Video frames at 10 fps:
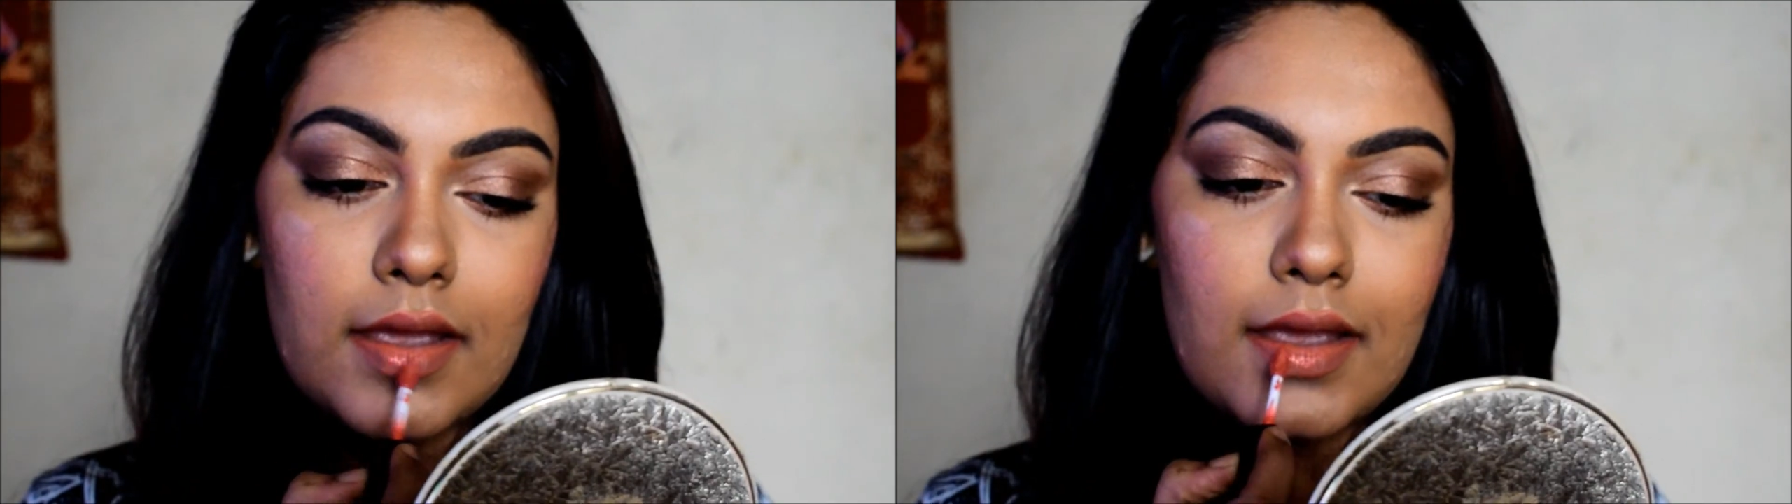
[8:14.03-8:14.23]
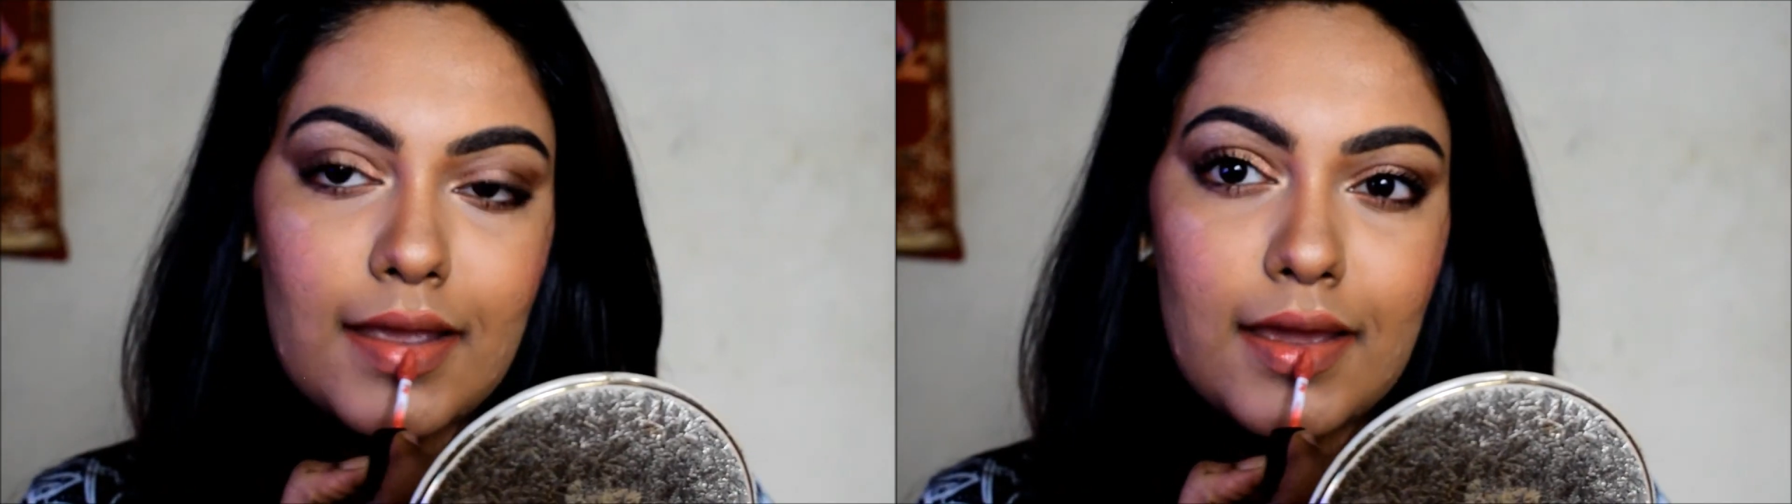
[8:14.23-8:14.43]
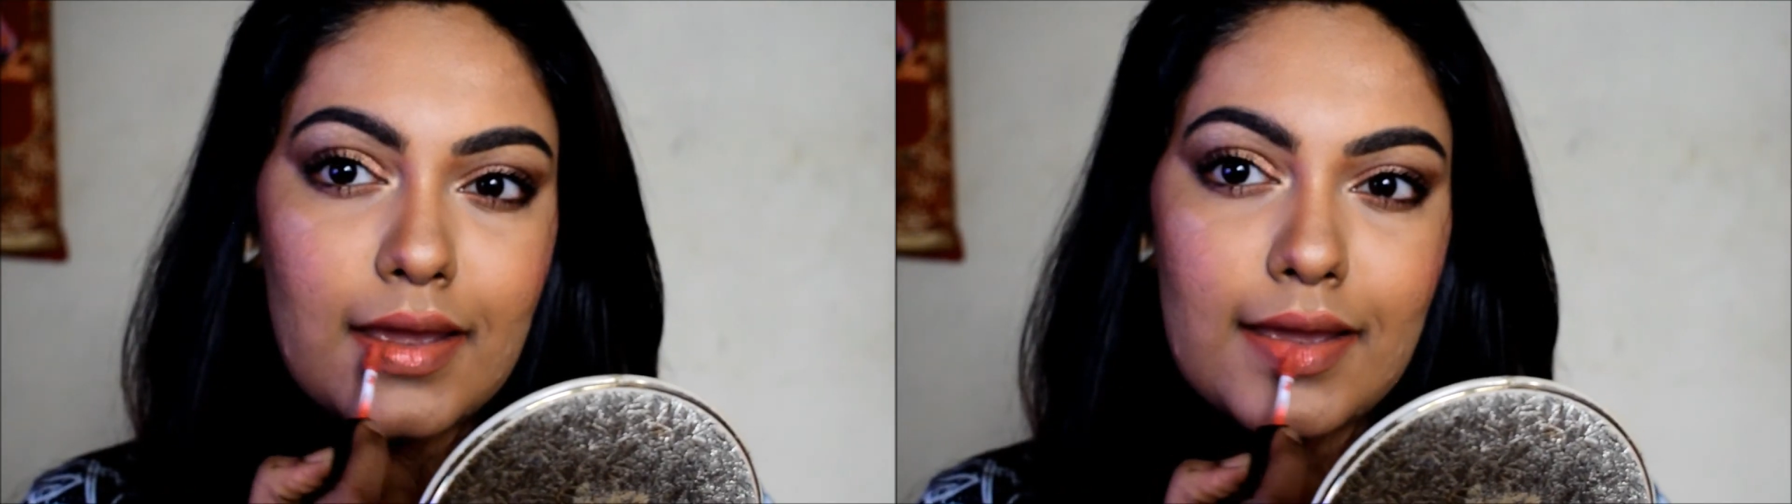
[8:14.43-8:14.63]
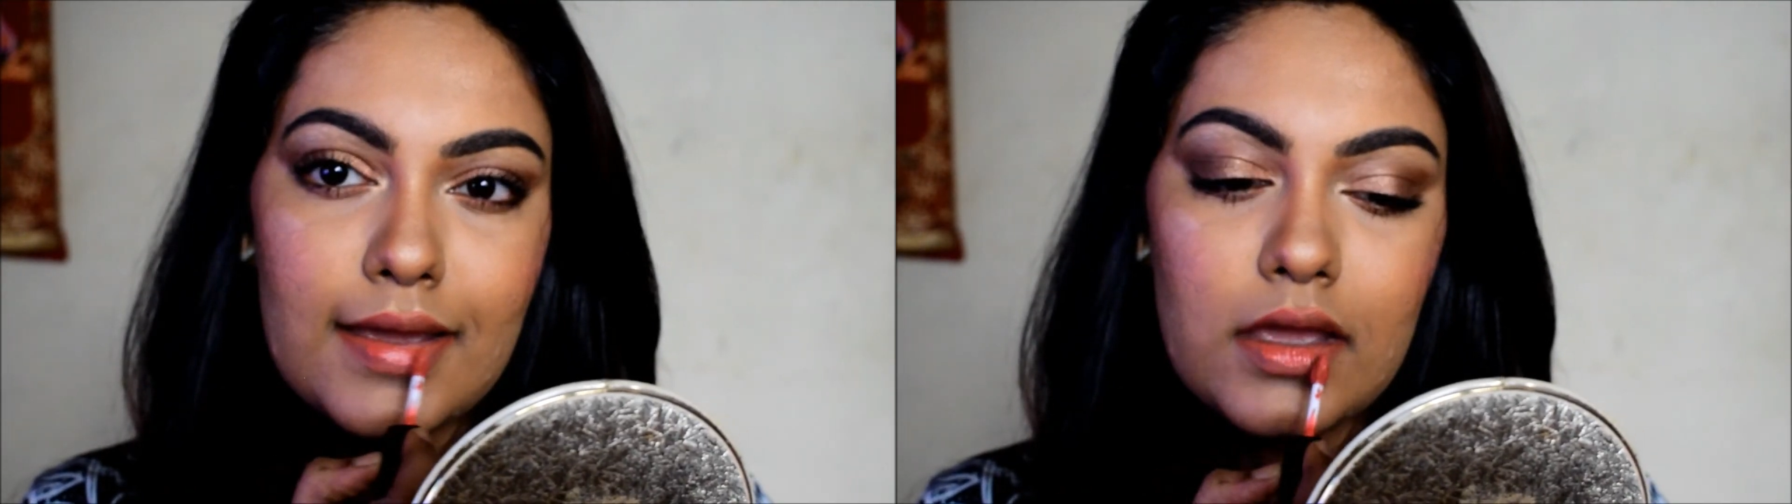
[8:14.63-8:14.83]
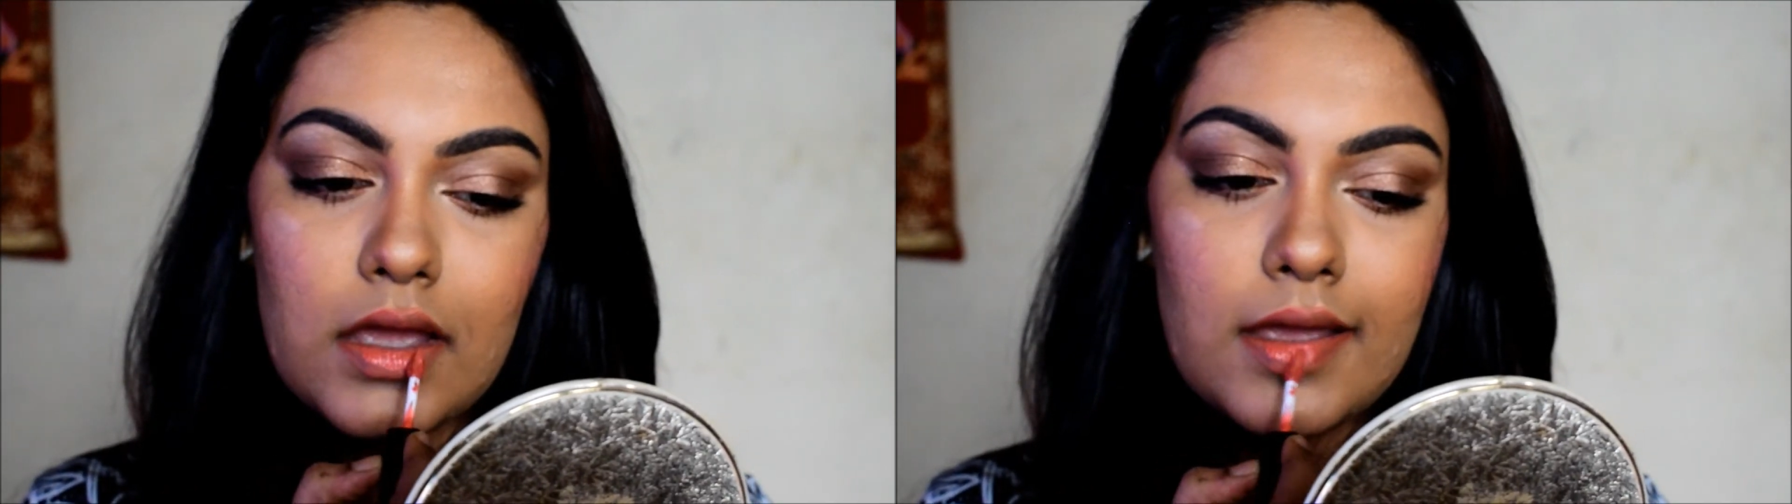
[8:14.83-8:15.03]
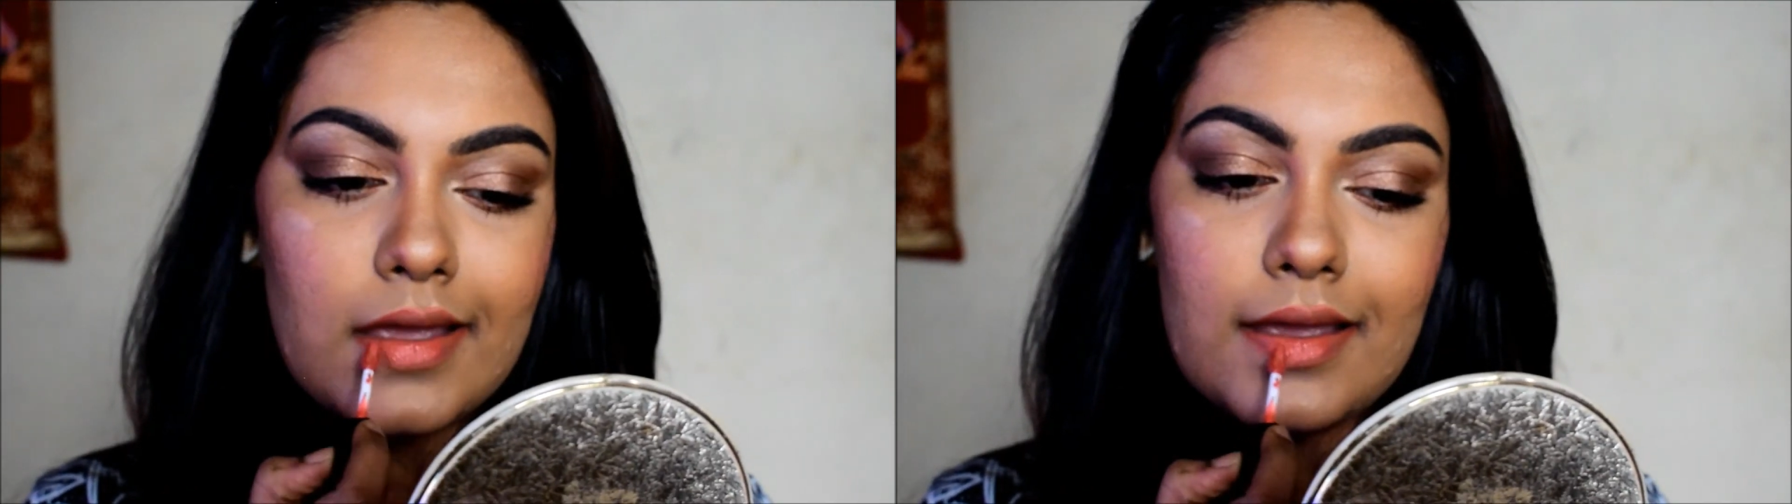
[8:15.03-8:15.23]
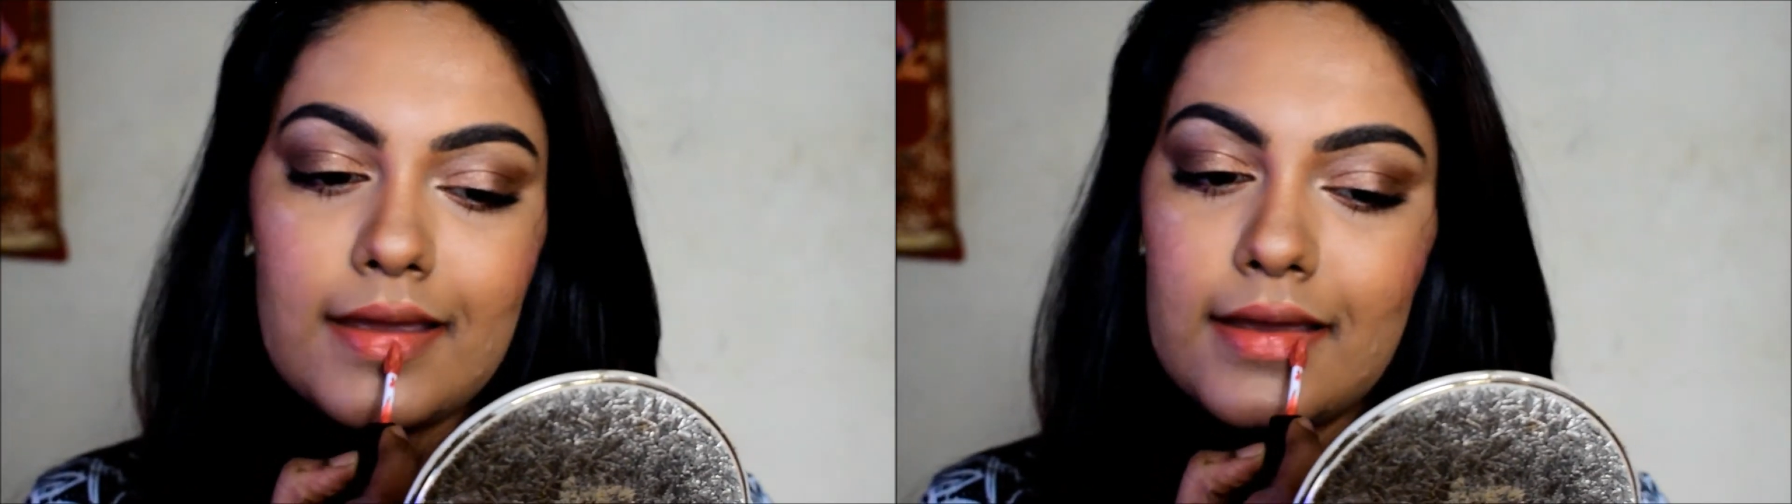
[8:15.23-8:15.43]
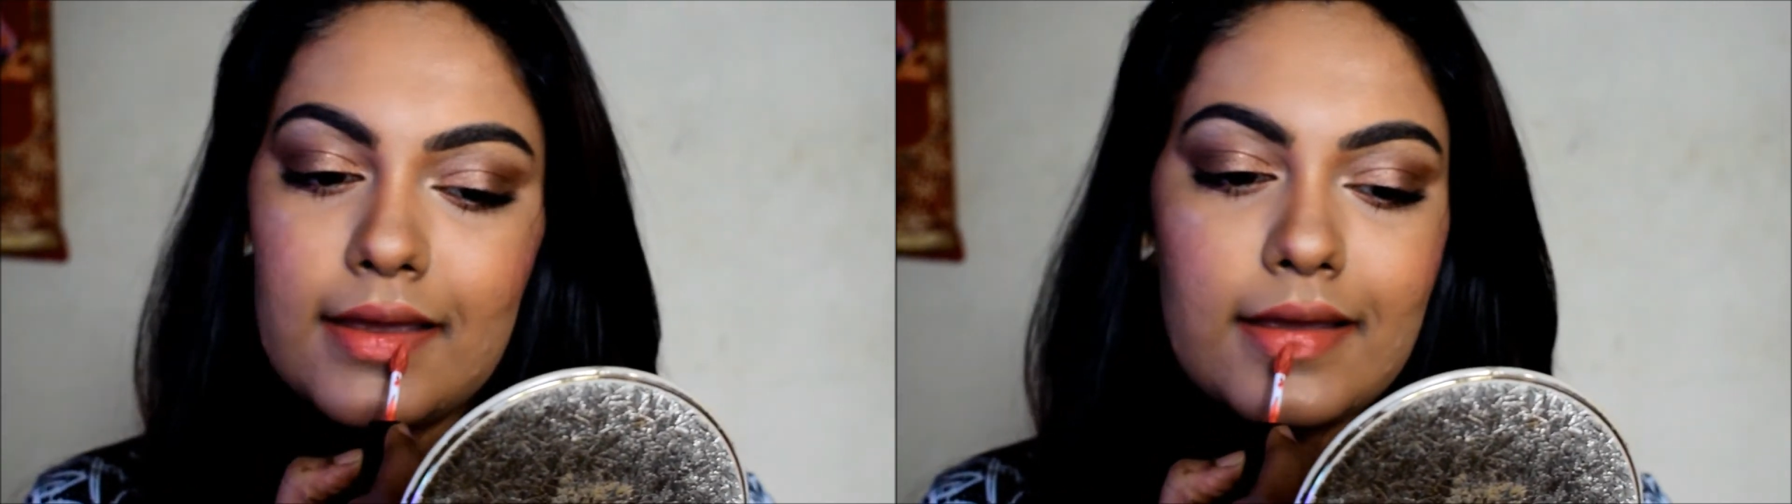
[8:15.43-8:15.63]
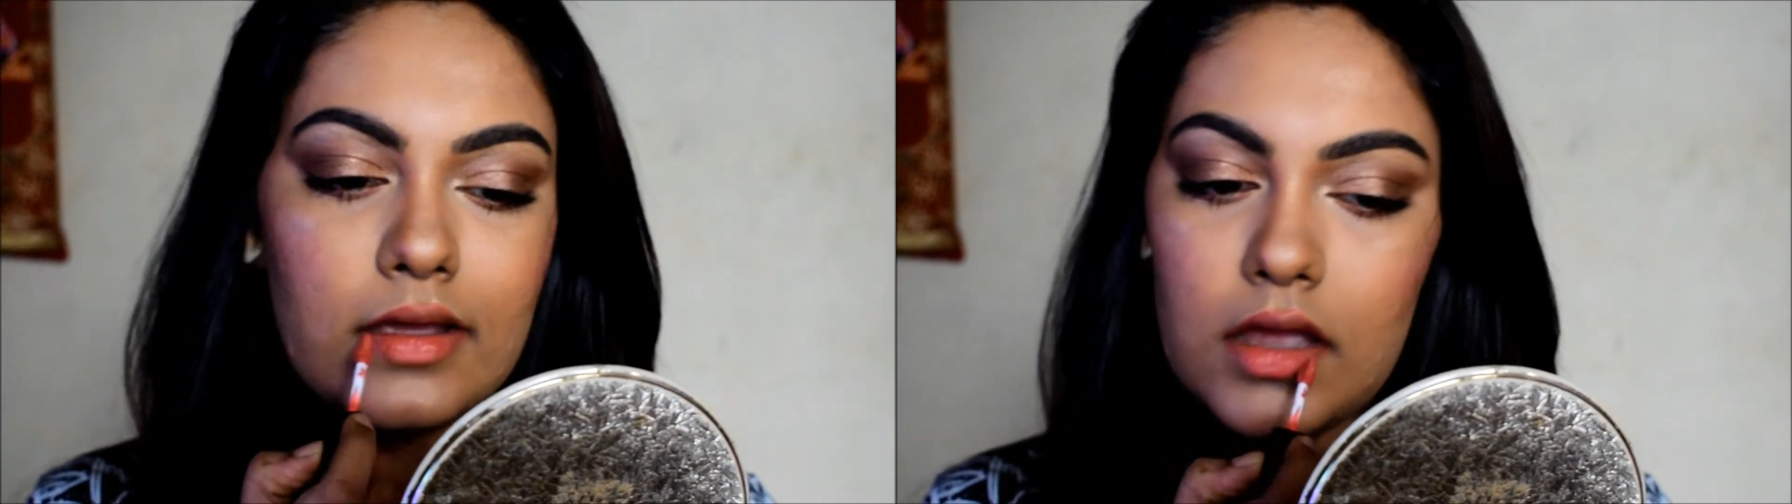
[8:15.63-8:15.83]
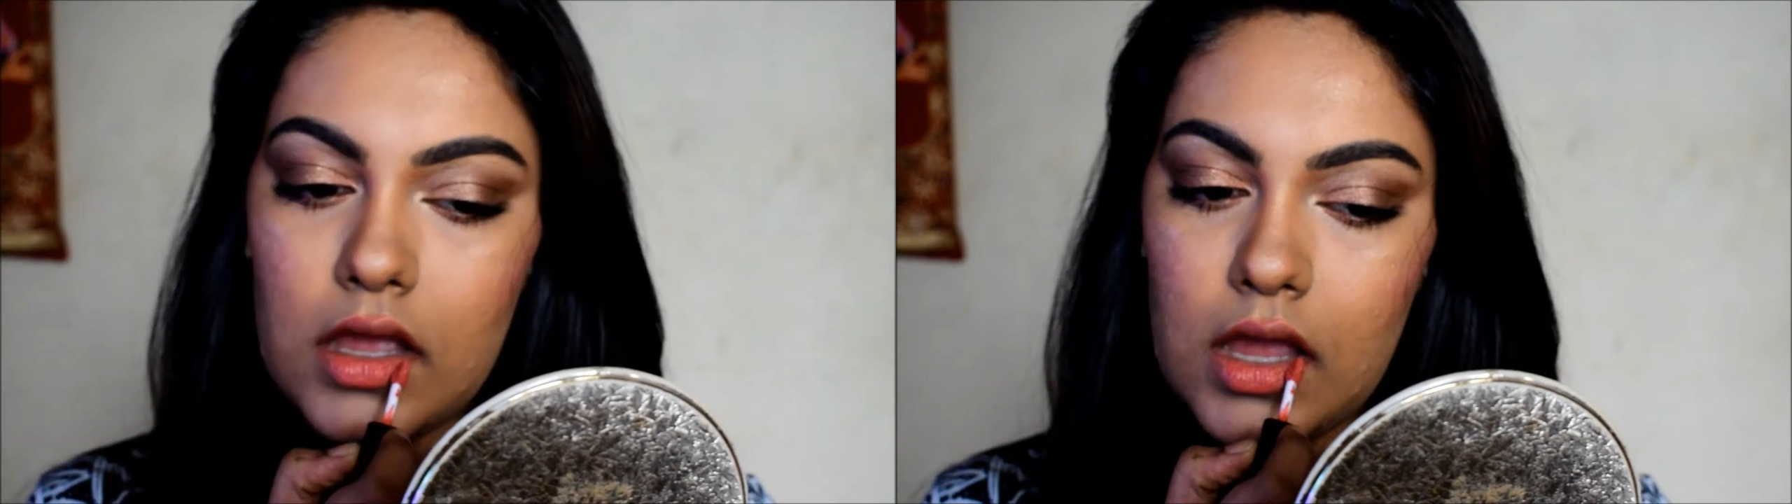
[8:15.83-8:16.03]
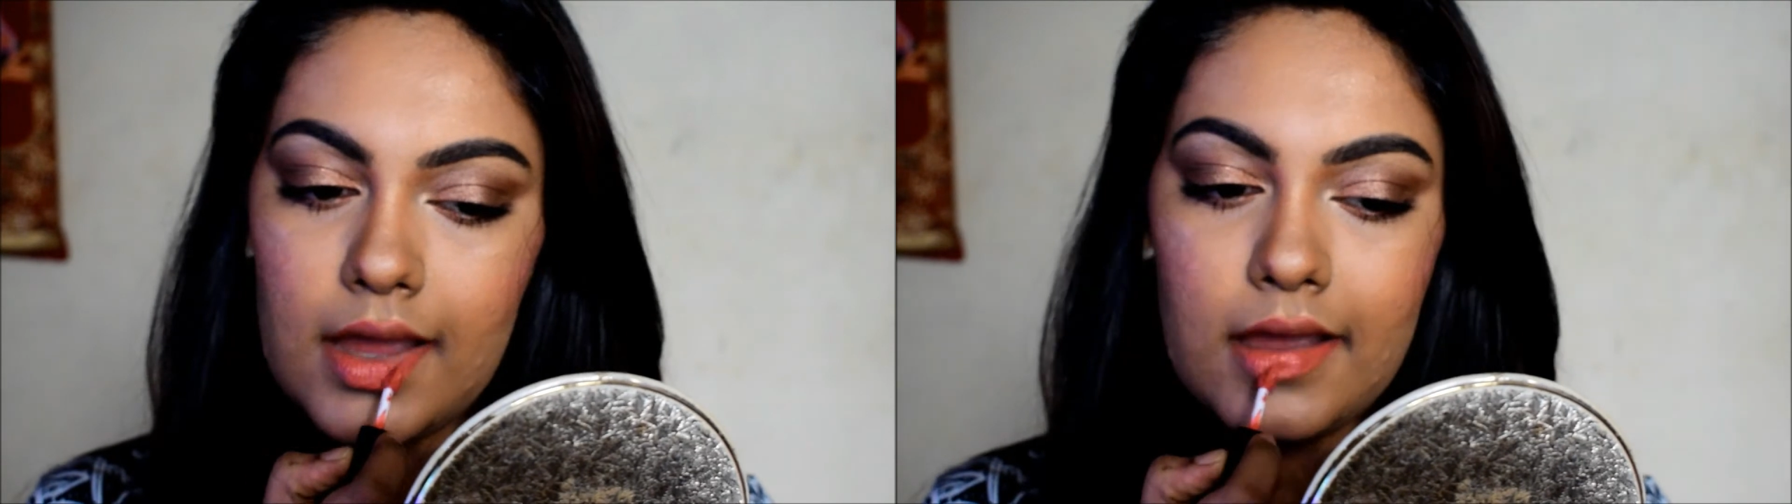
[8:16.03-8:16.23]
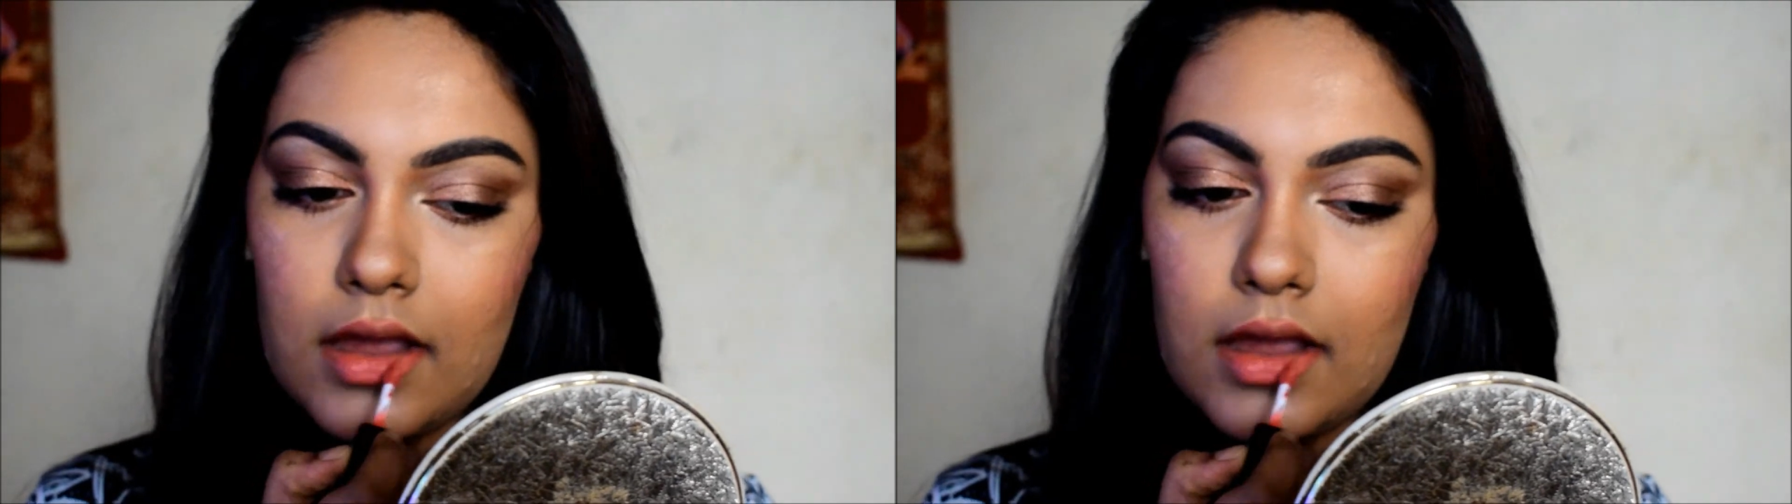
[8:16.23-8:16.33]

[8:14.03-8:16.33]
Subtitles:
which I purchased from